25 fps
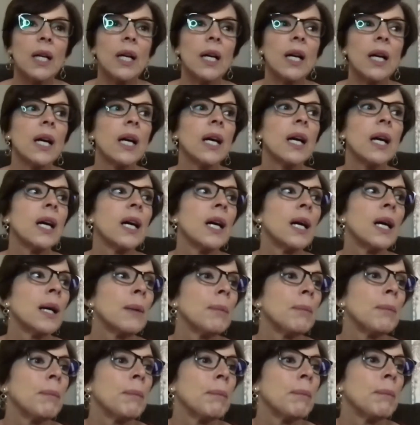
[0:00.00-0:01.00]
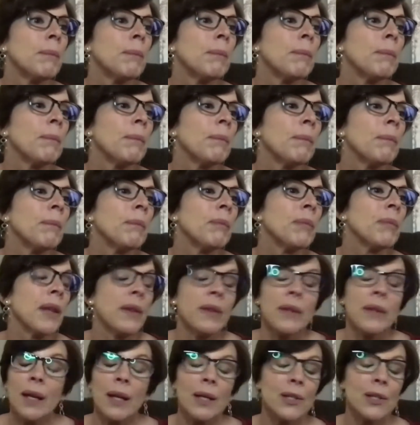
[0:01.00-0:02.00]
And
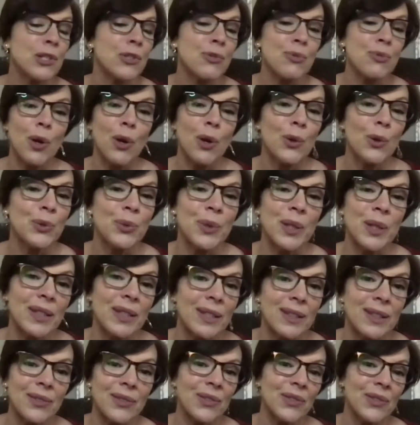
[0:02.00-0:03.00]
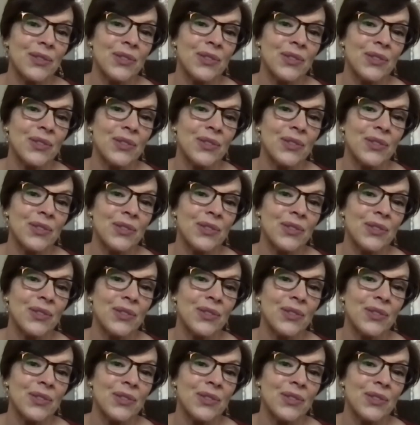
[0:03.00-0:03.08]
then I just rolled with it.